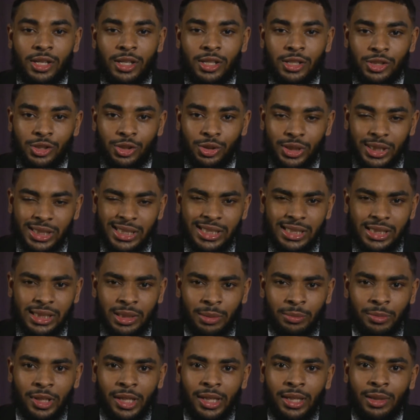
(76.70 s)
so this is
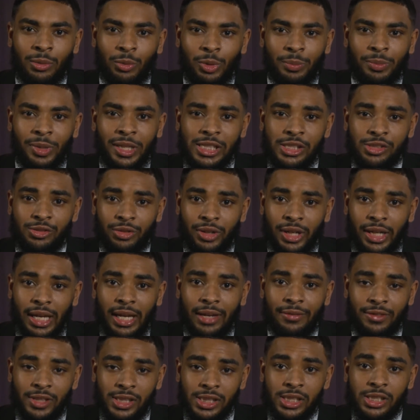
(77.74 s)
something we place great
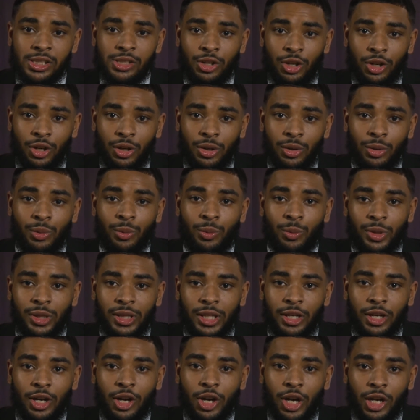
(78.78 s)
emphasis on
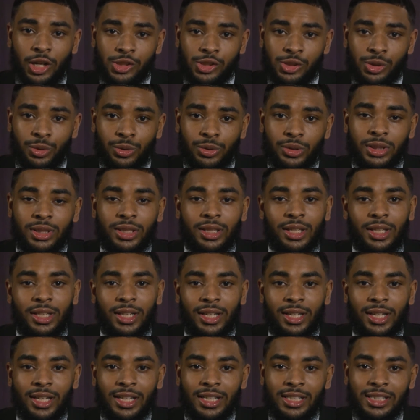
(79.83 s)
within our household.
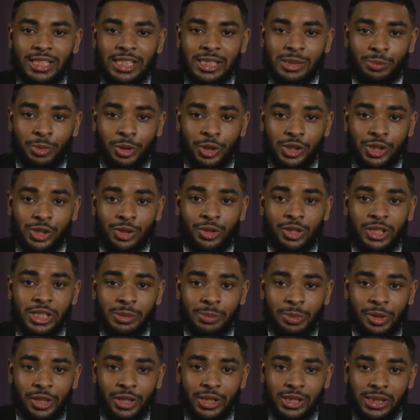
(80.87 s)
These personal
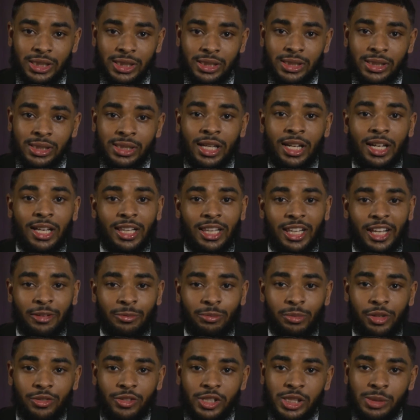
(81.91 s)
experiences left
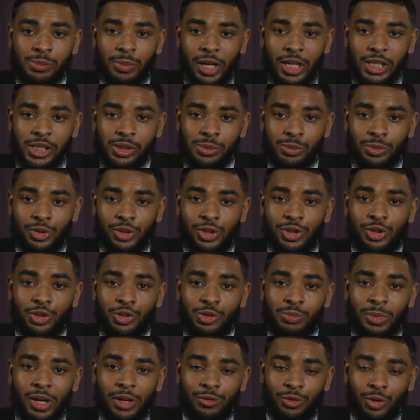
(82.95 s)
me responsible to use
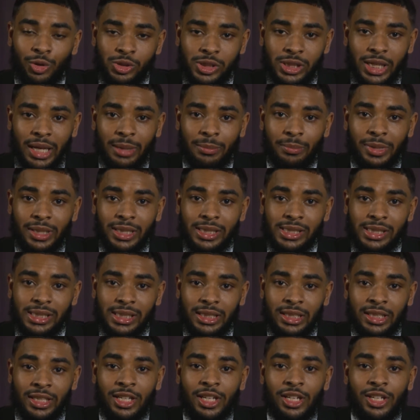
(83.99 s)
my roles at
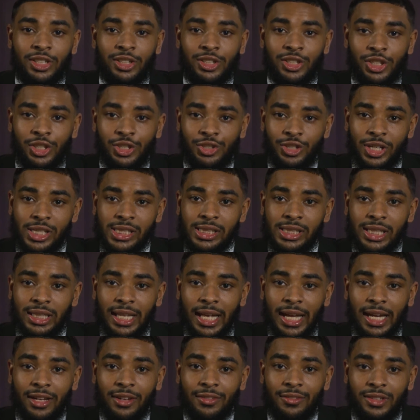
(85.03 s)
BC to address the
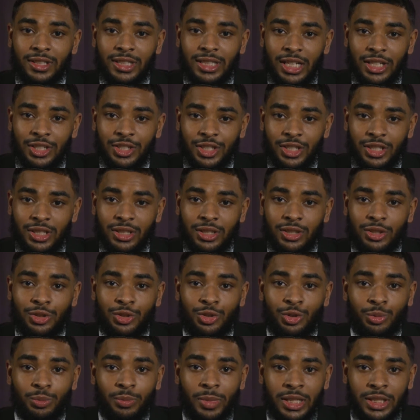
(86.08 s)
lack of attention
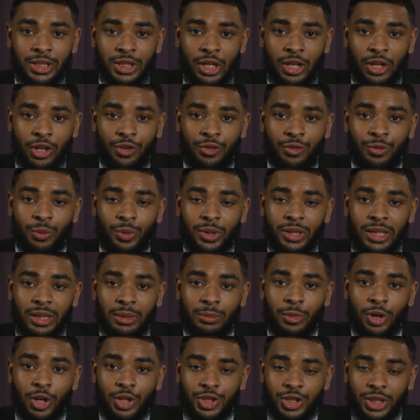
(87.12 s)
to mental health within
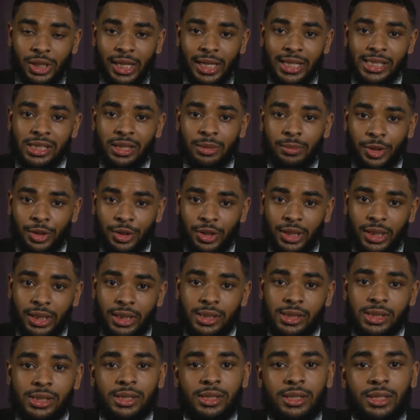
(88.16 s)
marginalized
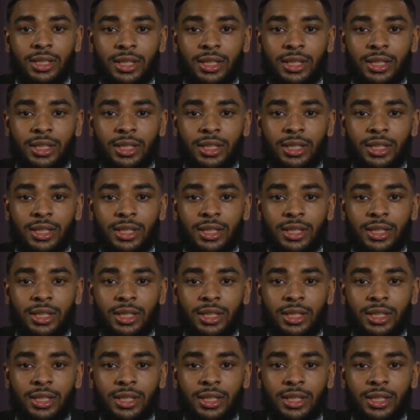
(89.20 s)
communities.